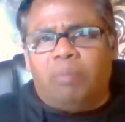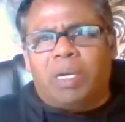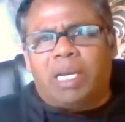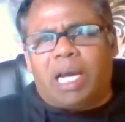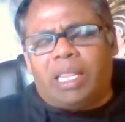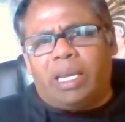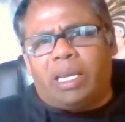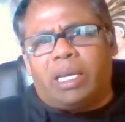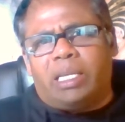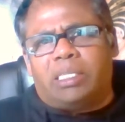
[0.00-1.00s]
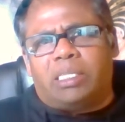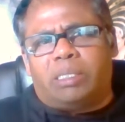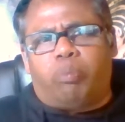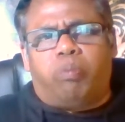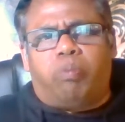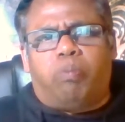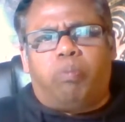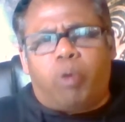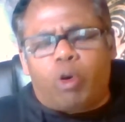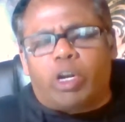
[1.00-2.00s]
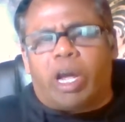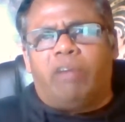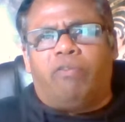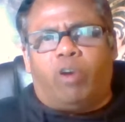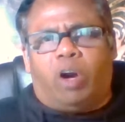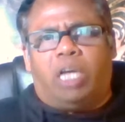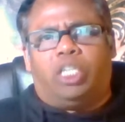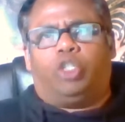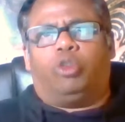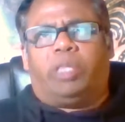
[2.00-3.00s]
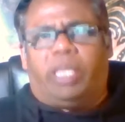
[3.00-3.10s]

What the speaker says: But I think it's prudent for us to